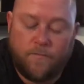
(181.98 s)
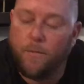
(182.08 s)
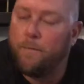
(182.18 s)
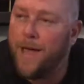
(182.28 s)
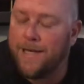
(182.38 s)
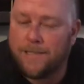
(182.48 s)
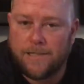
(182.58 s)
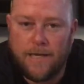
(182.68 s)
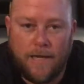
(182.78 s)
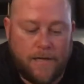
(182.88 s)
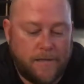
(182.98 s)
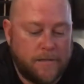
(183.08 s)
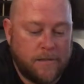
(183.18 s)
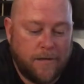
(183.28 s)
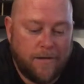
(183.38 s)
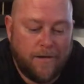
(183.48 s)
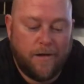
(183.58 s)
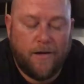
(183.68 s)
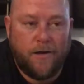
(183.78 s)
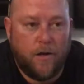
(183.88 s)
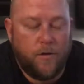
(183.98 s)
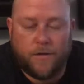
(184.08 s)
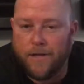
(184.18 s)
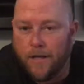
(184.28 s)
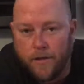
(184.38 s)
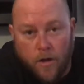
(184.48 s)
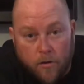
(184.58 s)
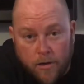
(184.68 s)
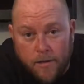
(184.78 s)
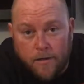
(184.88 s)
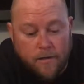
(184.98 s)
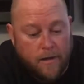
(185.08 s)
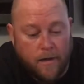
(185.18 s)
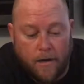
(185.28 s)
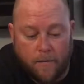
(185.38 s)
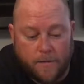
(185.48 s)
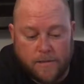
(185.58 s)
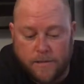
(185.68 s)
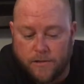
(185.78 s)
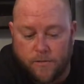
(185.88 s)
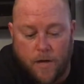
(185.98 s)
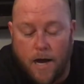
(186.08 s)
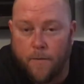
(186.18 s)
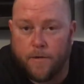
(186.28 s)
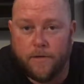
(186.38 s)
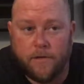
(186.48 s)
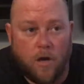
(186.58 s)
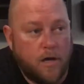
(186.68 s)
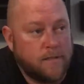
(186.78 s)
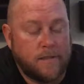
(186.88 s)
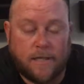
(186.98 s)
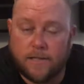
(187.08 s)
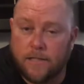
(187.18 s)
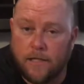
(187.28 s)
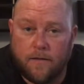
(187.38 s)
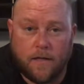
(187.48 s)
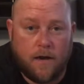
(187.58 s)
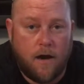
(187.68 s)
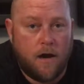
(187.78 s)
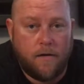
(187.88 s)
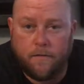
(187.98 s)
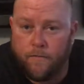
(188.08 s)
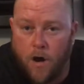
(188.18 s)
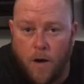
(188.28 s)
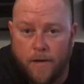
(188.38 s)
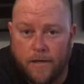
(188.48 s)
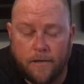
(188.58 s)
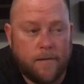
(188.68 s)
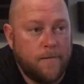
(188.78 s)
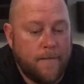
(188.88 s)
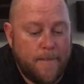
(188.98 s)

from pet stains, you can get urine. These things do happen. Dogs can get sick in the car, vomiting.